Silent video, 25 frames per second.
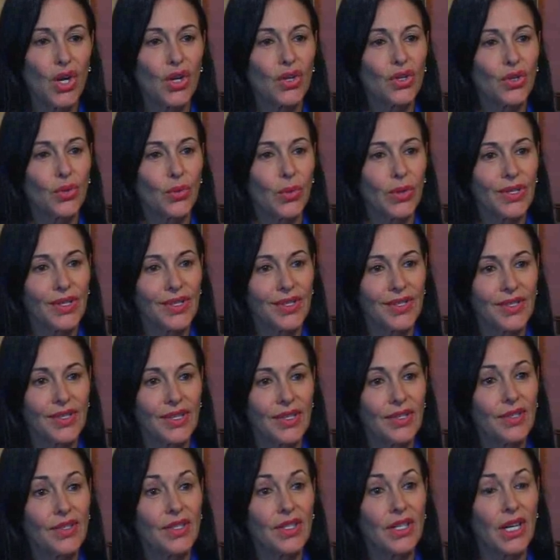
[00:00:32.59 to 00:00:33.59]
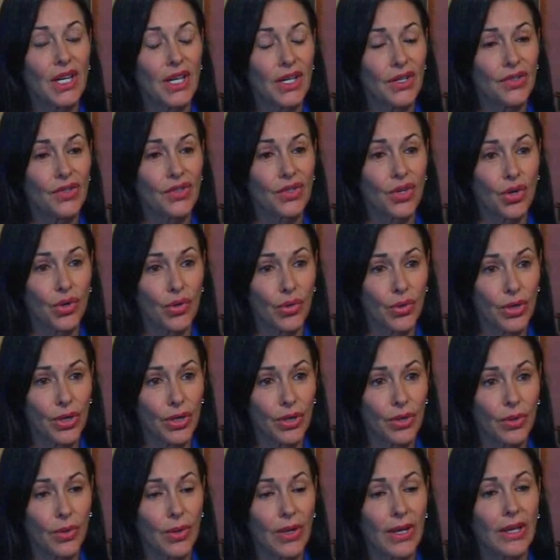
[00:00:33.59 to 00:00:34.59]
to assist his
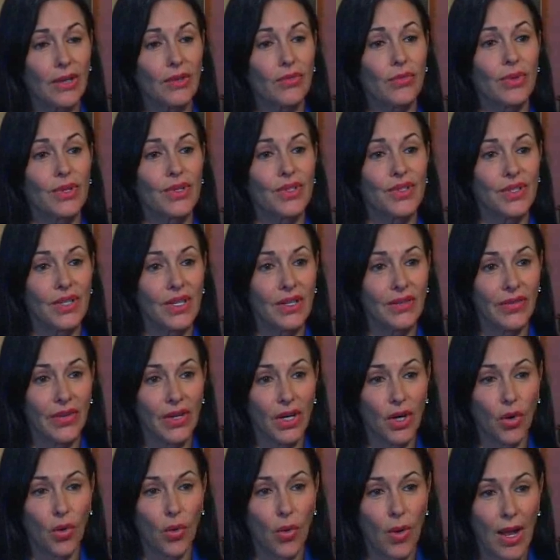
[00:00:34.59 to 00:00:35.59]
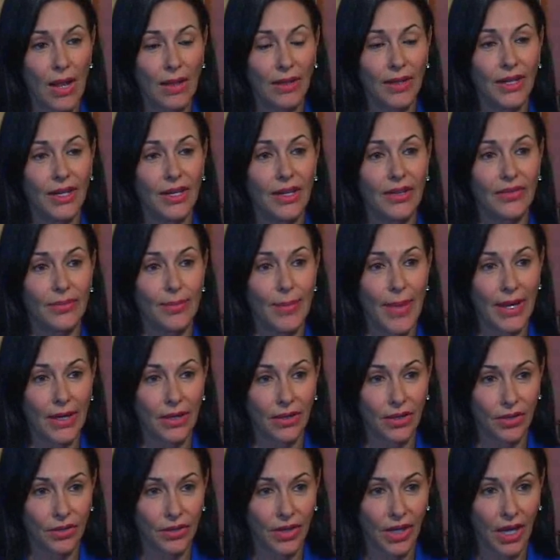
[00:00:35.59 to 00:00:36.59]
crew in receiving quality of
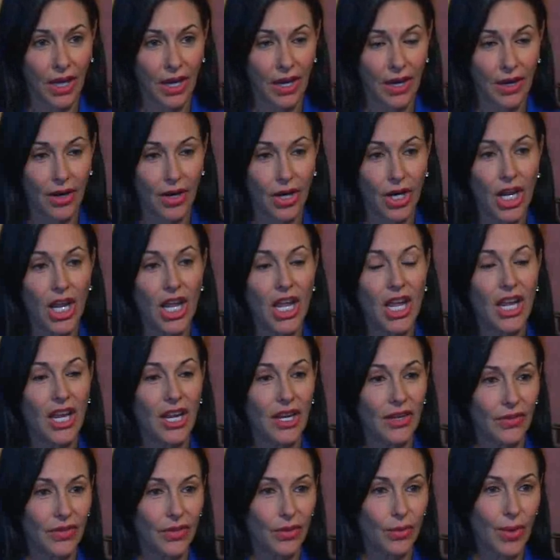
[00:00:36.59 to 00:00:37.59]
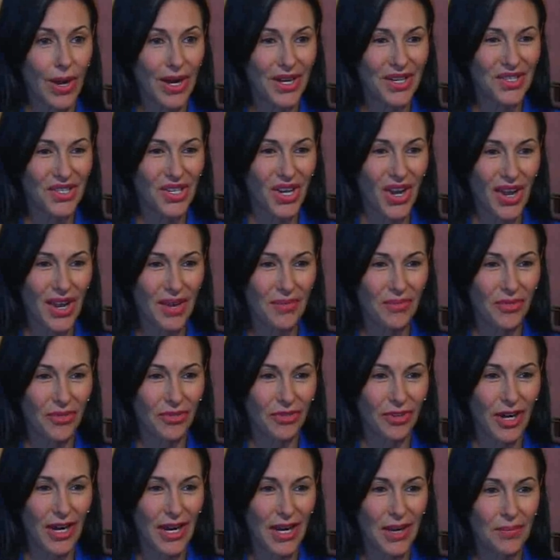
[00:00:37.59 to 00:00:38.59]
medical care in the right time
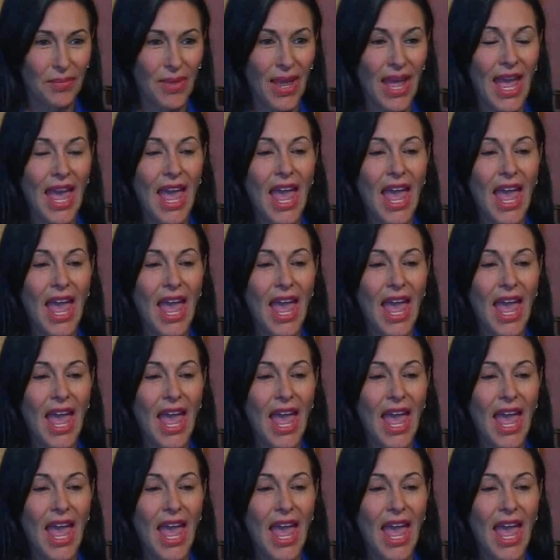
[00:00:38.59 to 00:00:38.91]
frame.